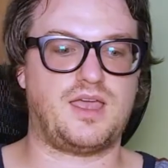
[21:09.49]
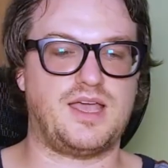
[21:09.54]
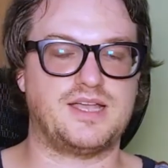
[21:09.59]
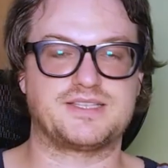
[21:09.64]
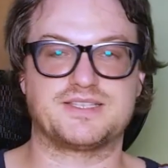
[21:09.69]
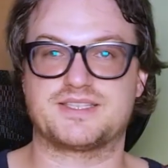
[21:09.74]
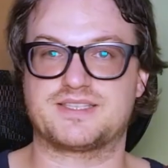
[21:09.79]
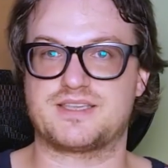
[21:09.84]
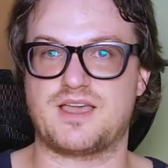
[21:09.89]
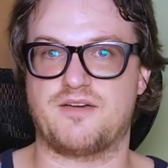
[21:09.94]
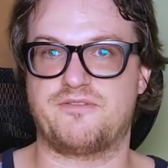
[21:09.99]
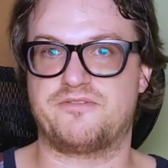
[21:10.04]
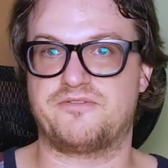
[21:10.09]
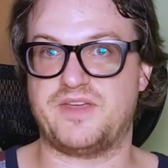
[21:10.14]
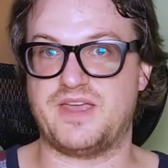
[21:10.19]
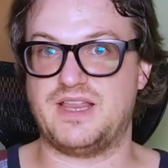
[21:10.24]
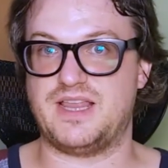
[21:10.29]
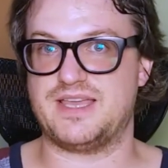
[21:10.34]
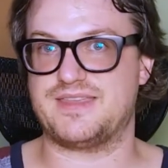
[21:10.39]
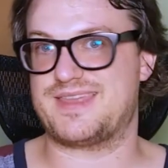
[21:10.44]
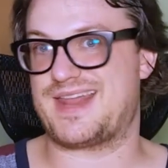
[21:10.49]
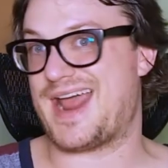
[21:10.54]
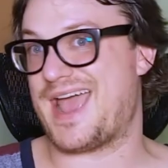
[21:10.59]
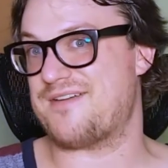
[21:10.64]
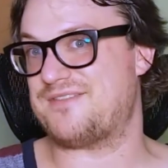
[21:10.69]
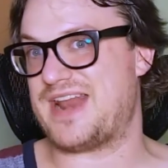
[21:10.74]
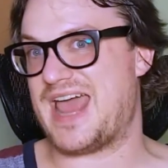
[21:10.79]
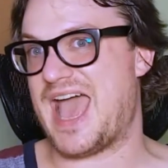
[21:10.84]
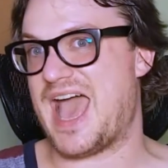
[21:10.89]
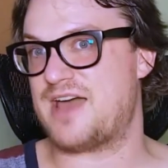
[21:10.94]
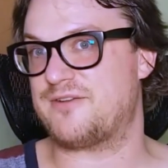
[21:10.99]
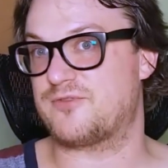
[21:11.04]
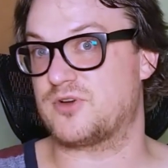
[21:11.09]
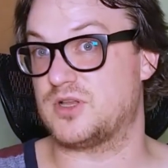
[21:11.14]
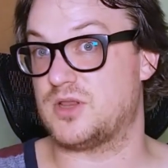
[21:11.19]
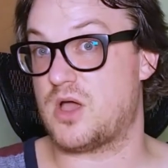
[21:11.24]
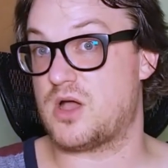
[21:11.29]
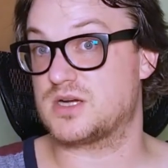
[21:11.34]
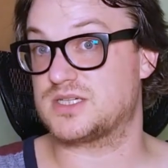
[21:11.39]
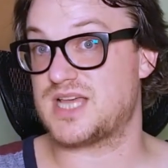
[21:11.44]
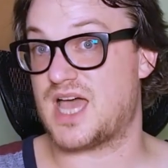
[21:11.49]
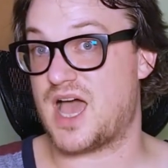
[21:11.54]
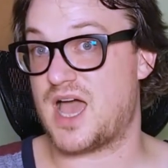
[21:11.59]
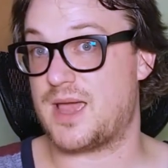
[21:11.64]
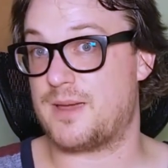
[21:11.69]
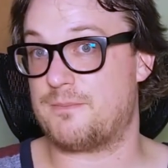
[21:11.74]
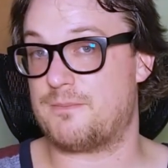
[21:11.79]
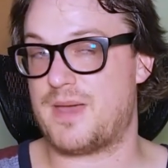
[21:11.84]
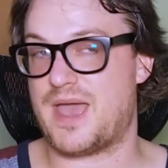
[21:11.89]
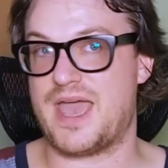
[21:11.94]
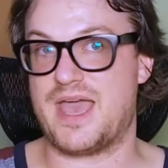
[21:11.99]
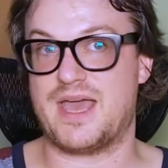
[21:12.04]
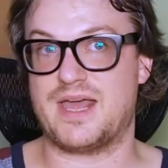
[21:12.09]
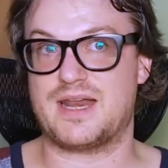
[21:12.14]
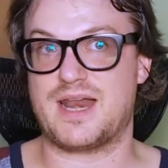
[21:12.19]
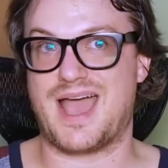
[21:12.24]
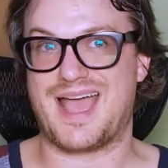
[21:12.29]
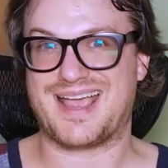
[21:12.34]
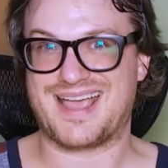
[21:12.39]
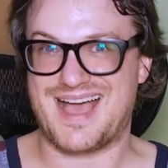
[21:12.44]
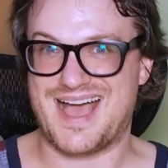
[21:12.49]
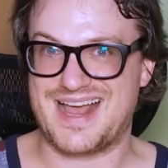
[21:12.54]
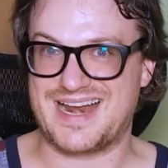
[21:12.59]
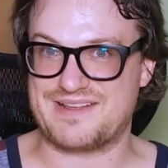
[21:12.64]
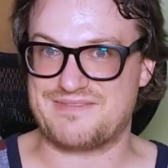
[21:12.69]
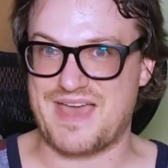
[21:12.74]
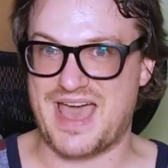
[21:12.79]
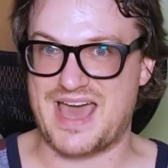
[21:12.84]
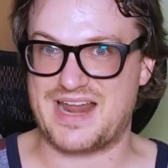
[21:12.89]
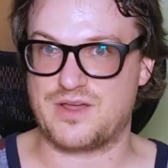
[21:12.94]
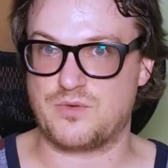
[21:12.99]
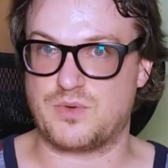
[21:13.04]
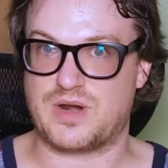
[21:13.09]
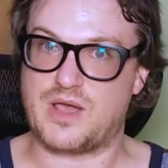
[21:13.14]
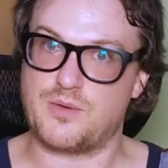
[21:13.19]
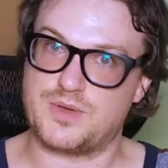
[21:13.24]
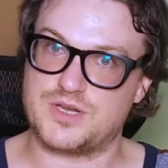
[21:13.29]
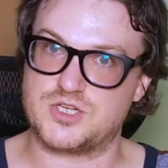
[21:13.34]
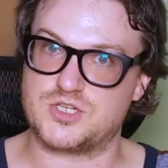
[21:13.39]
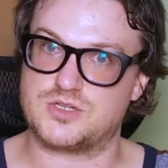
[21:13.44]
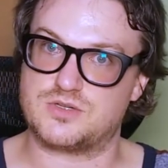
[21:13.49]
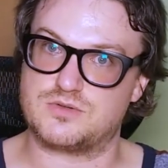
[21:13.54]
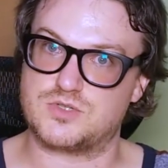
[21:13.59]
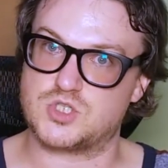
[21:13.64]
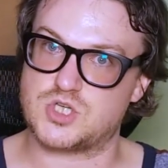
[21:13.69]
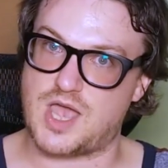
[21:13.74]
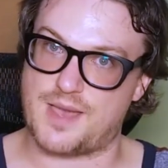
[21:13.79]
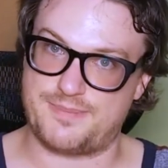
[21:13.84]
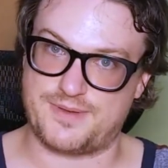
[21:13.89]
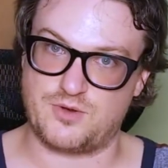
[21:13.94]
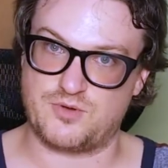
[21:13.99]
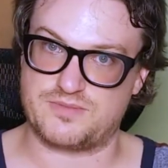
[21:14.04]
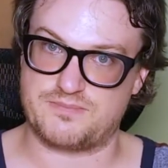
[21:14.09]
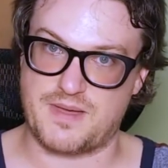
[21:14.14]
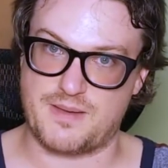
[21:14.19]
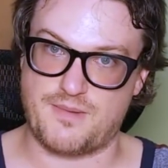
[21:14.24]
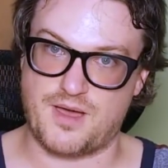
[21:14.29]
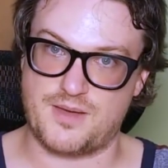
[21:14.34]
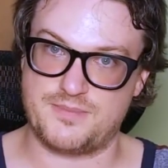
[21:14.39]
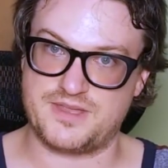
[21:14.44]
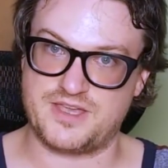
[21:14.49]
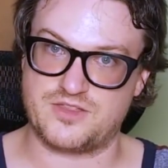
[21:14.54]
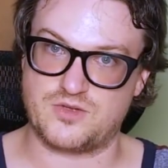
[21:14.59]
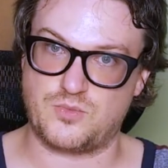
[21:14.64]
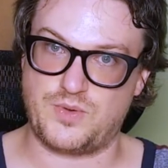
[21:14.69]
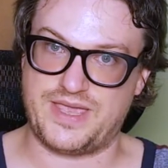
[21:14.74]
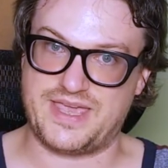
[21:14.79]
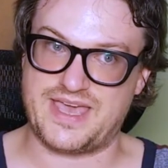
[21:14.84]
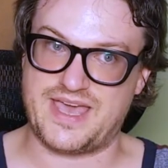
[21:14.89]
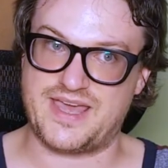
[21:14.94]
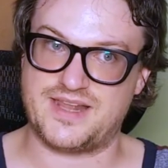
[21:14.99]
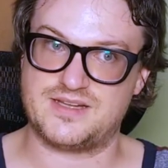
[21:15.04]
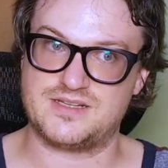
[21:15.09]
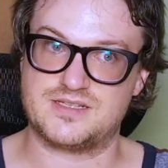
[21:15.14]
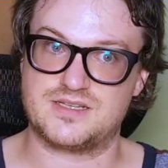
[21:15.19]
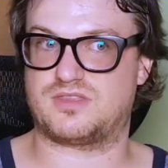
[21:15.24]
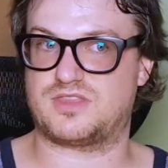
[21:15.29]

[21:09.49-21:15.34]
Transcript: It's a feeling that I haven't had for a long time, and I kind of had it when I went shopping with my mom the other weekend.